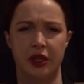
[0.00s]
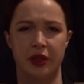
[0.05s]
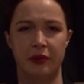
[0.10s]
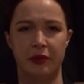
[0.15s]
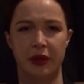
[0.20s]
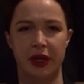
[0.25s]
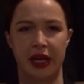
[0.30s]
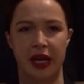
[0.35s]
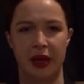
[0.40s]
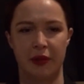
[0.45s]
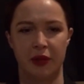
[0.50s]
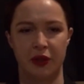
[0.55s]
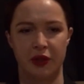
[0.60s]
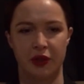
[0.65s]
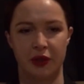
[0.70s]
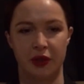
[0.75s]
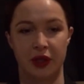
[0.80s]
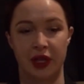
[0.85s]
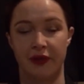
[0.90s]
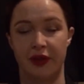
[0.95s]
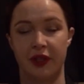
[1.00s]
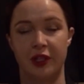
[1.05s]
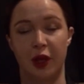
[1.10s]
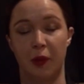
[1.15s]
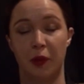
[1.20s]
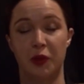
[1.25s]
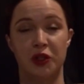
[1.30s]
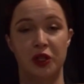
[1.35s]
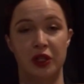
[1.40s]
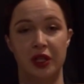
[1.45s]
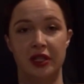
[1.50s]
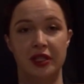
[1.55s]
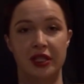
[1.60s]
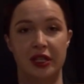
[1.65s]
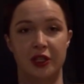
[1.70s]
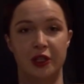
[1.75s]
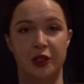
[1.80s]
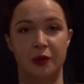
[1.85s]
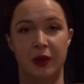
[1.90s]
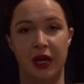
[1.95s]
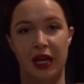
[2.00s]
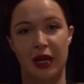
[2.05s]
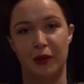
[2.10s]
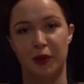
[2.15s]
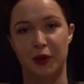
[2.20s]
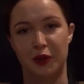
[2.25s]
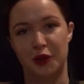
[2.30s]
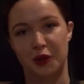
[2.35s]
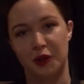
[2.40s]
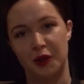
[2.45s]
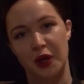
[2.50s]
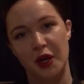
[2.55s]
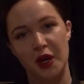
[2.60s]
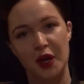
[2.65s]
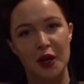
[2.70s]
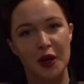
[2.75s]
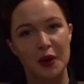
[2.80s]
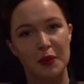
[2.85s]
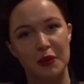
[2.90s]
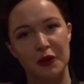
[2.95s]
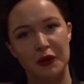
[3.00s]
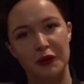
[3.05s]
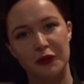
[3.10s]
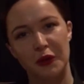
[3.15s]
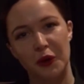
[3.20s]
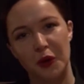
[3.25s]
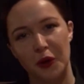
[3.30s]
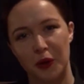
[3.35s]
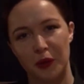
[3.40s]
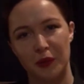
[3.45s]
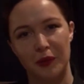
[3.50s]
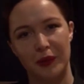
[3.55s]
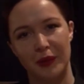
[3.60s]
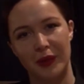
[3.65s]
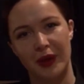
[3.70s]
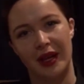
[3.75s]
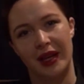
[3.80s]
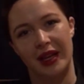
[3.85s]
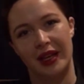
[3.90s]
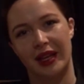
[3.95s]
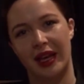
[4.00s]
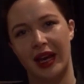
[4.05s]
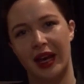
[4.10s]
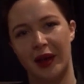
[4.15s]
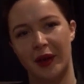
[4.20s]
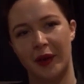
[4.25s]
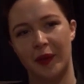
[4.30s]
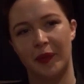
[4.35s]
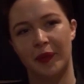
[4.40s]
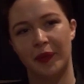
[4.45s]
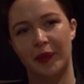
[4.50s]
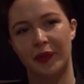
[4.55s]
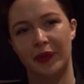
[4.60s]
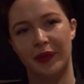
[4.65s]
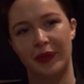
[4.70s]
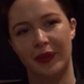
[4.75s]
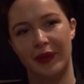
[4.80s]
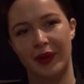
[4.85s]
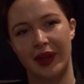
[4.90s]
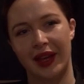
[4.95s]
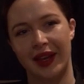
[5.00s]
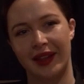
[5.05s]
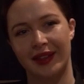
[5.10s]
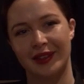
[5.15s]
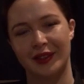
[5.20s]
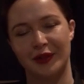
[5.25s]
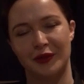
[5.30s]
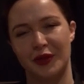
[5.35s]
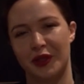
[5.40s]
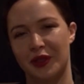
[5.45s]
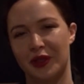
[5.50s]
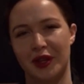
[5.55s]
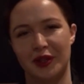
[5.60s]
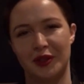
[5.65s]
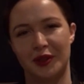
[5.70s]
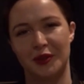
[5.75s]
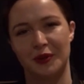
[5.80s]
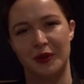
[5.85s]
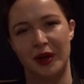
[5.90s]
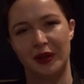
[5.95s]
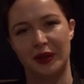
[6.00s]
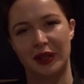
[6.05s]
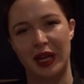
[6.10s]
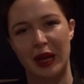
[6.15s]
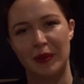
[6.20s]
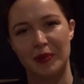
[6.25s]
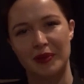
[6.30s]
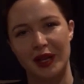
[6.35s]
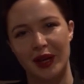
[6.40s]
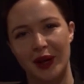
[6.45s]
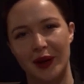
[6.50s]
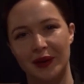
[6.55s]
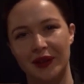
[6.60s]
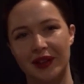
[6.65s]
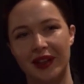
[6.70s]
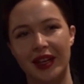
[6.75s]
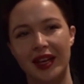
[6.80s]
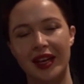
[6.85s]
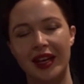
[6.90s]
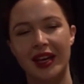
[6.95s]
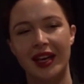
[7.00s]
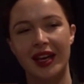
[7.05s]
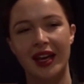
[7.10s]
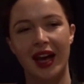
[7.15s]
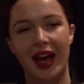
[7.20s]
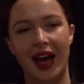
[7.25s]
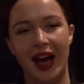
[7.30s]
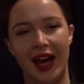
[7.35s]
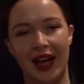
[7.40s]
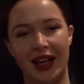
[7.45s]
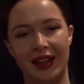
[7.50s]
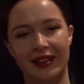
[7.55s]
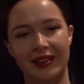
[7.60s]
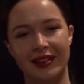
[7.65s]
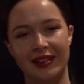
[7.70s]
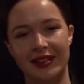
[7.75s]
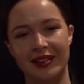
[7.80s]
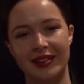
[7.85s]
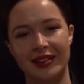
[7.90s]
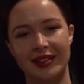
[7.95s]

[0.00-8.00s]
and being able to give us opportunity to be able to perform at different theatres around Cape Town, and